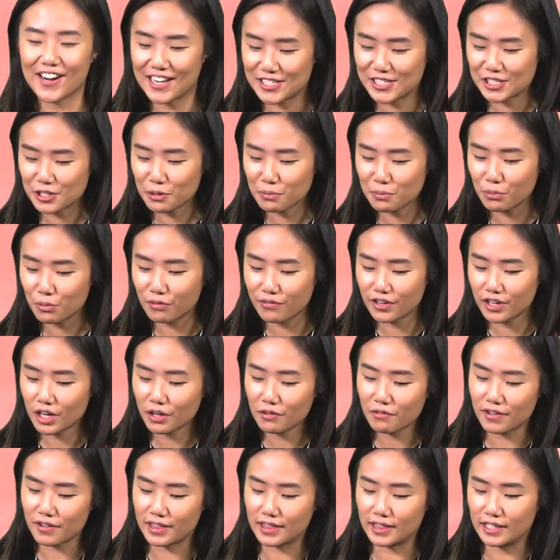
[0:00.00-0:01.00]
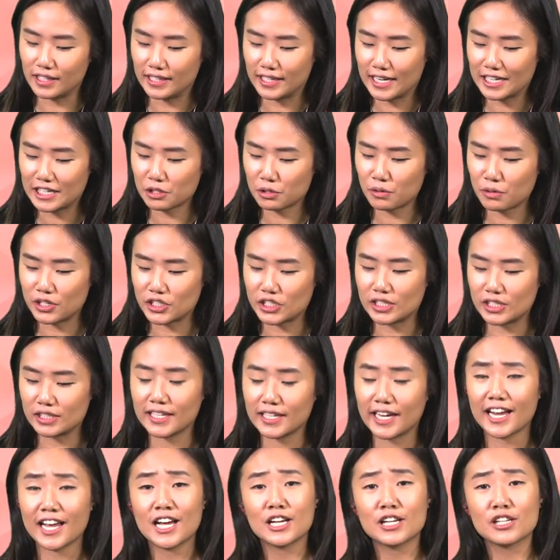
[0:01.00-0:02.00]
so moving on with the next question, like,
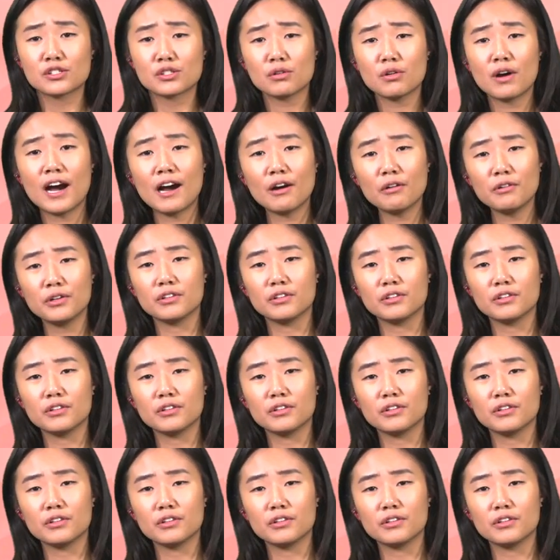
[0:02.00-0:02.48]
so how do you